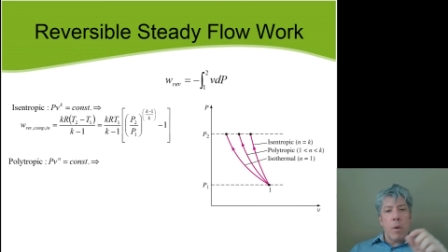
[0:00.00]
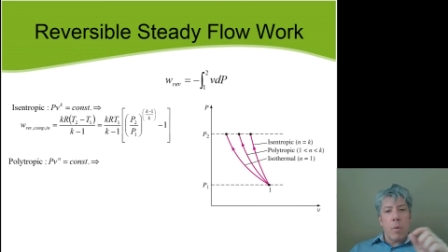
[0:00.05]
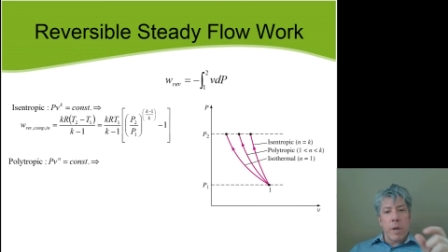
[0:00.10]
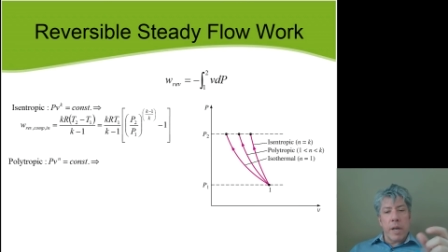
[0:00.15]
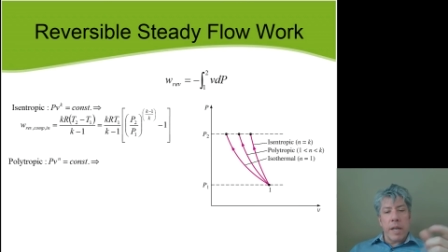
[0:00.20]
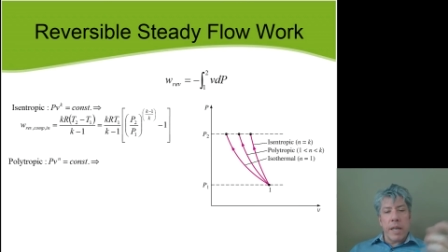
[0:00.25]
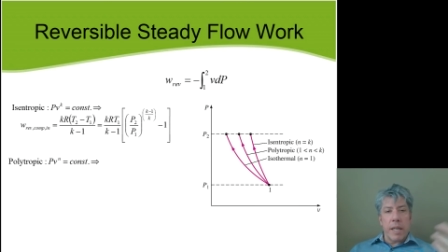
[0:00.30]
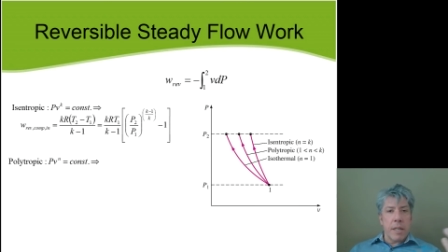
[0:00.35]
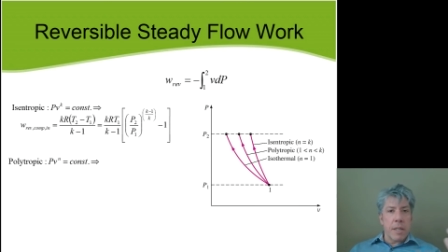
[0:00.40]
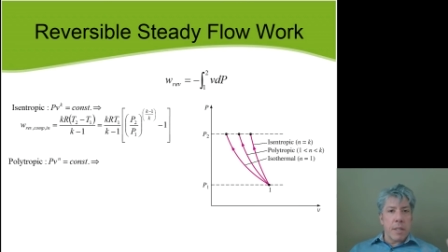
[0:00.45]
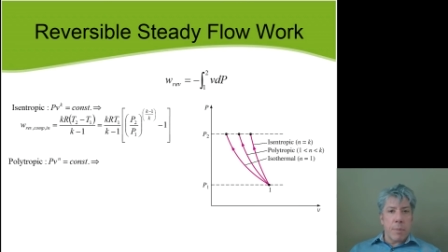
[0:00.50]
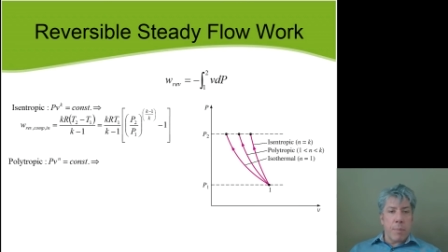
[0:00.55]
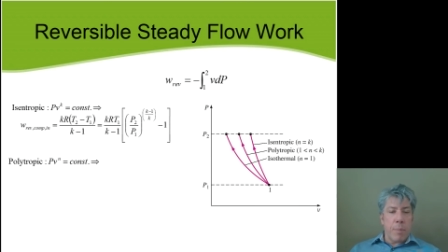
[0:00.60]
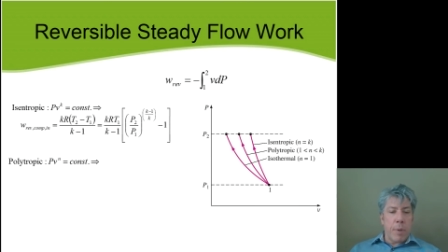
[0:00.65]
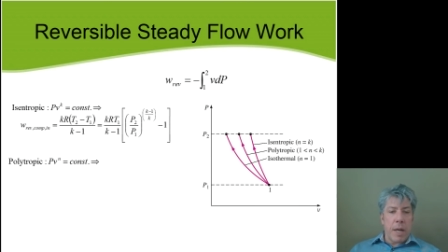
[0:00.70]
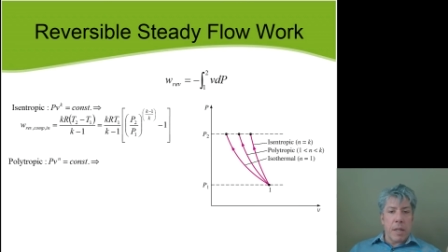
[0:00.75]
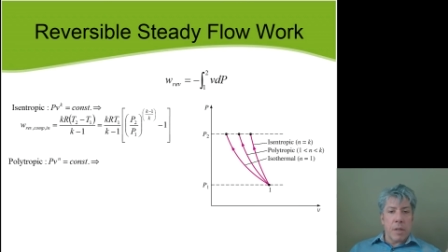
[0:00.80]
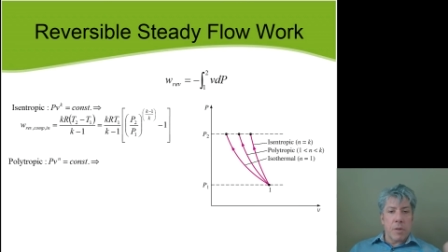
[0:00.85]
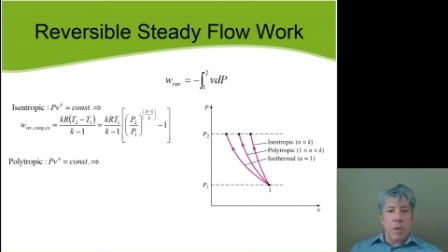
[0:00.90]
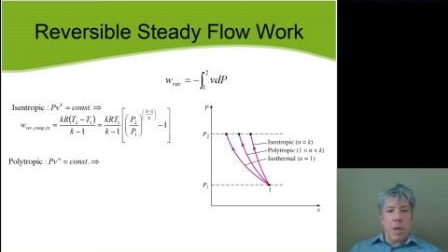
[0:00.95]
where n is the
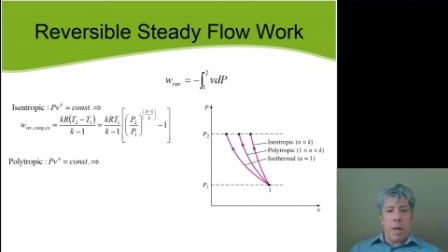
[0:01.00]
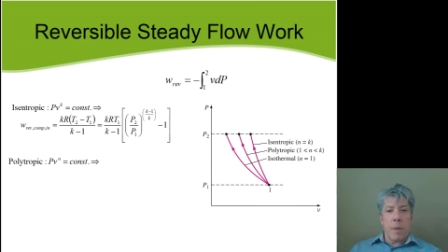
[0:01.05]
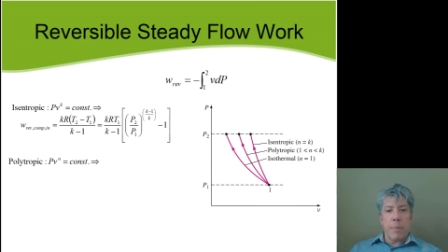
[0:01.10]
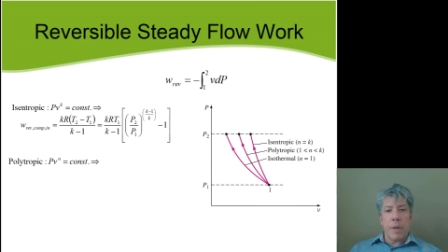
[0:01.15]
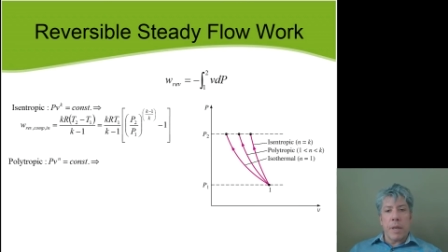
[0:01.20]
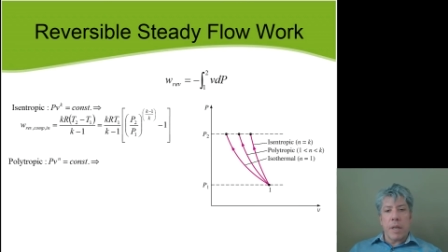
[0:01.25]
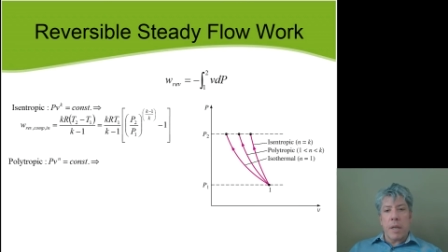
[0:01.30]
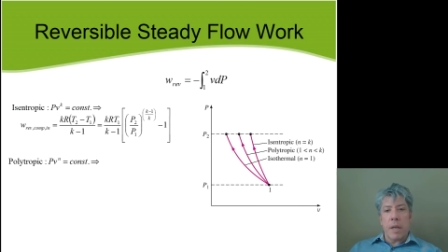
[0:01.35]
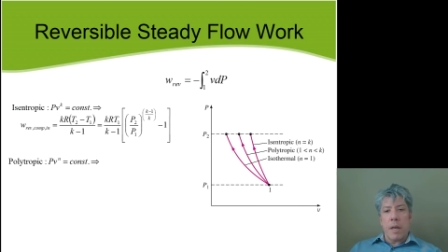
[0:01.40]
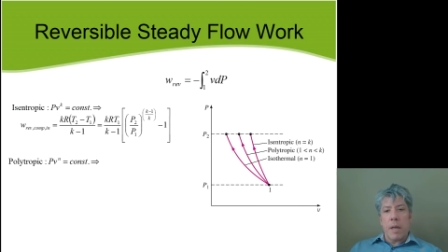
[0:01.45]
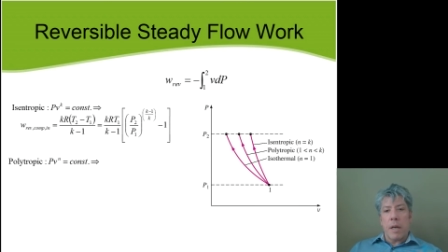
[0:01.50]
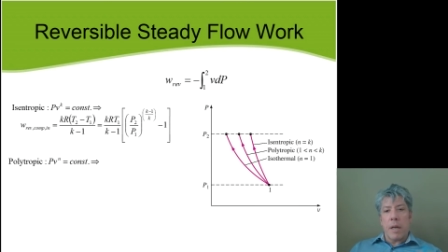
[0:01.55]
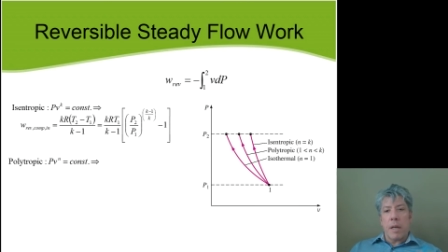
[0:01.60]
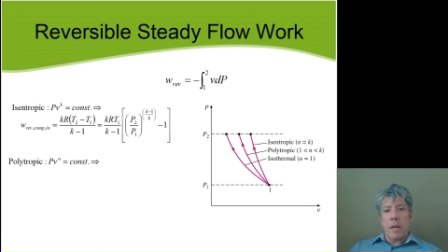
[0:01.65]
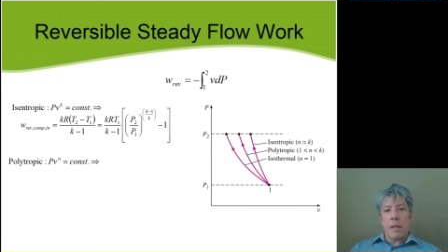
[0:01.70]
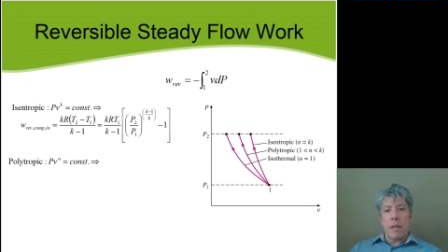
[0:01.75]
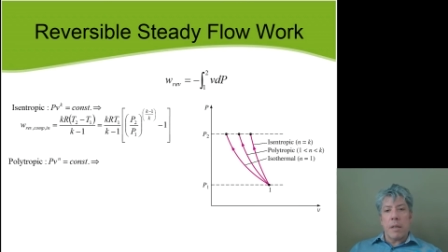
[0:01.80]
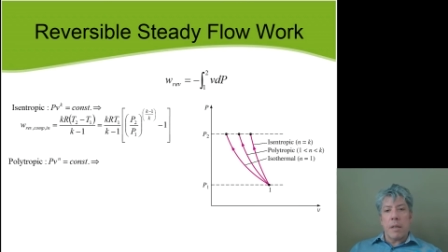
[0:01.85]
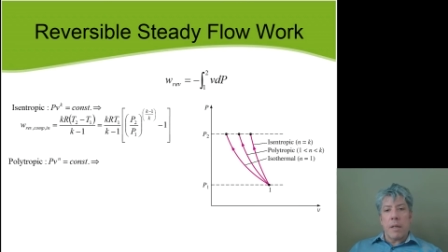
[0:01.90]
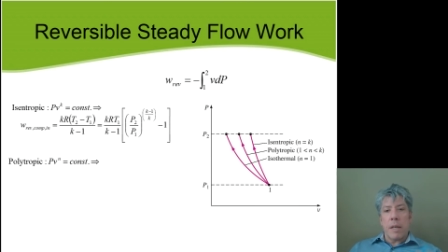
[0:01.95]
polytropic
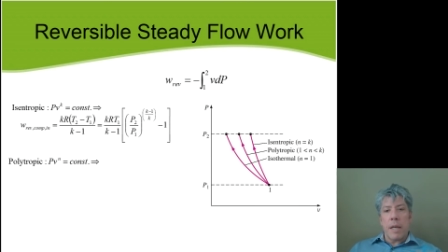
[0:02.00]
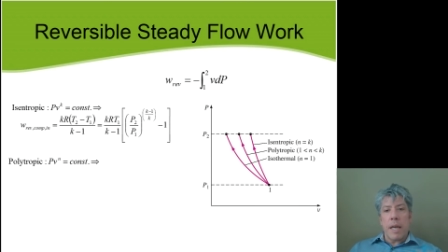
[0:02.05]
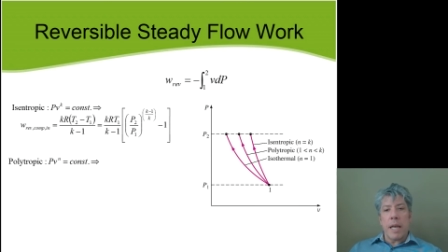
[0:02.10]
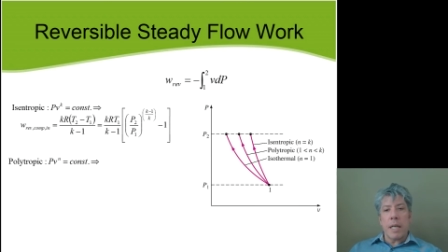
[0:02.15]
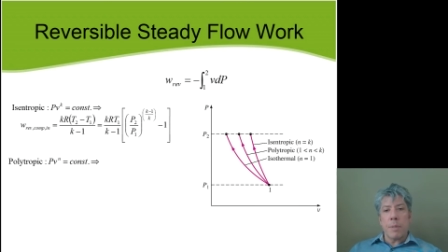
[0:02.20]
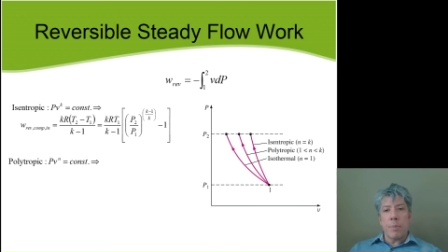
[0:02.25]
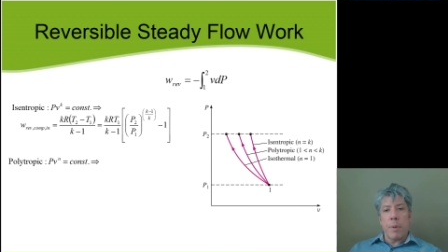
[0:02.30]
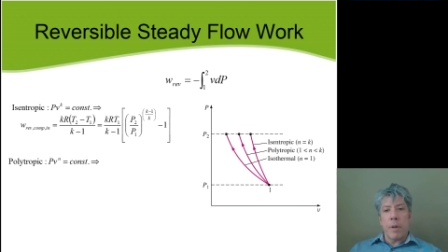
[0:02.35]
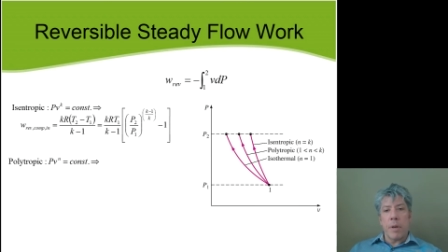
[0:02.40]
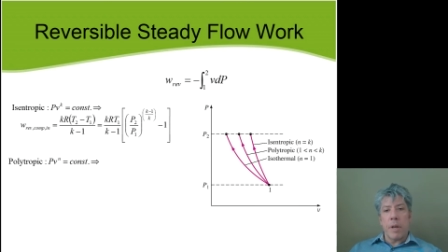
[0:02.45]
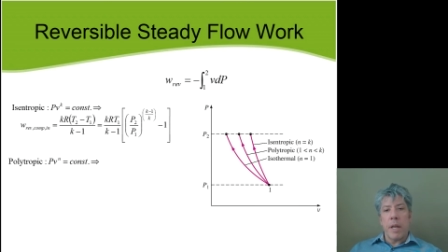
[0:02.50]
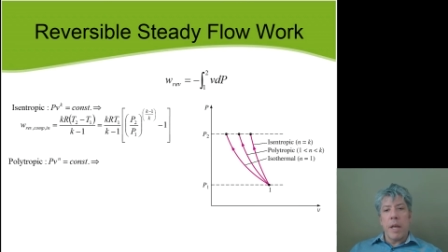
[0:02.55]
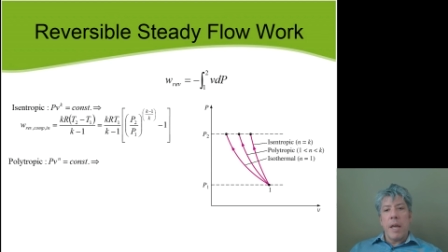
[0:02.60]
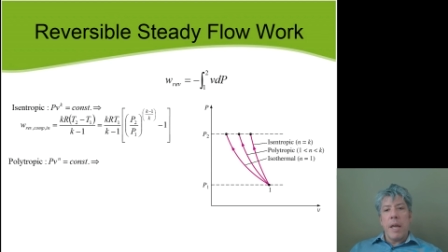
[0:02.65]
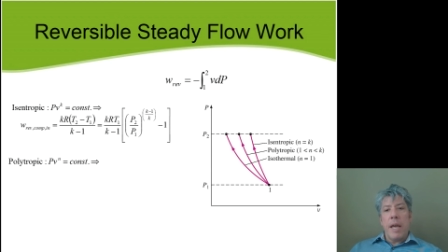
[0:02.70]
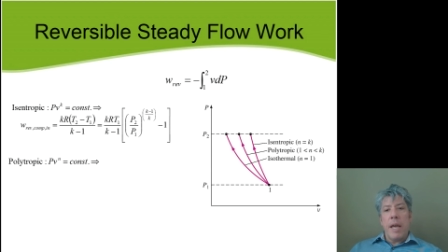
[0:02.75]
uh, uh, exponent.